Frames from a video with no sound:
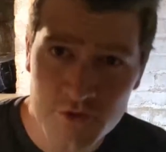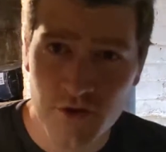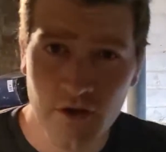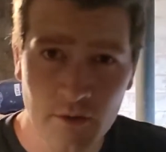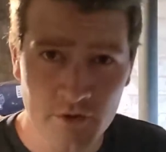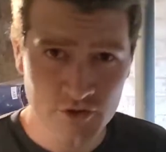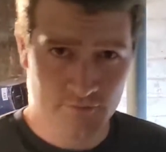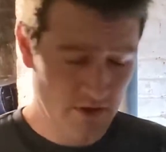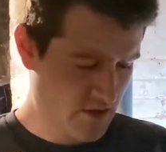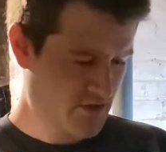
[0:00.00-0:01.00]
Let me show you how much
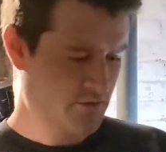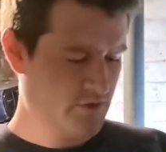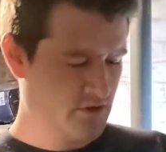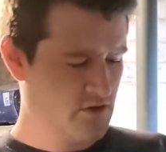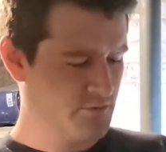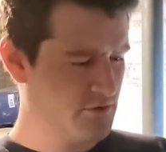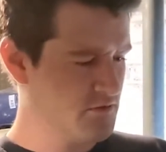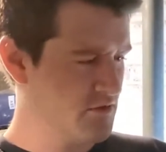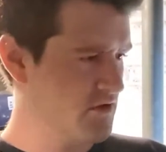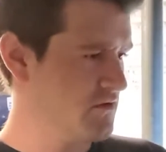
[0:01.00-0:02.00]
epoxy we ended up
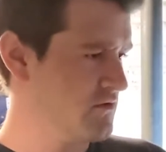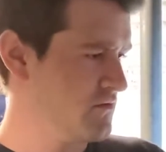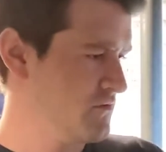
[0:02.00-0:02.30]
using.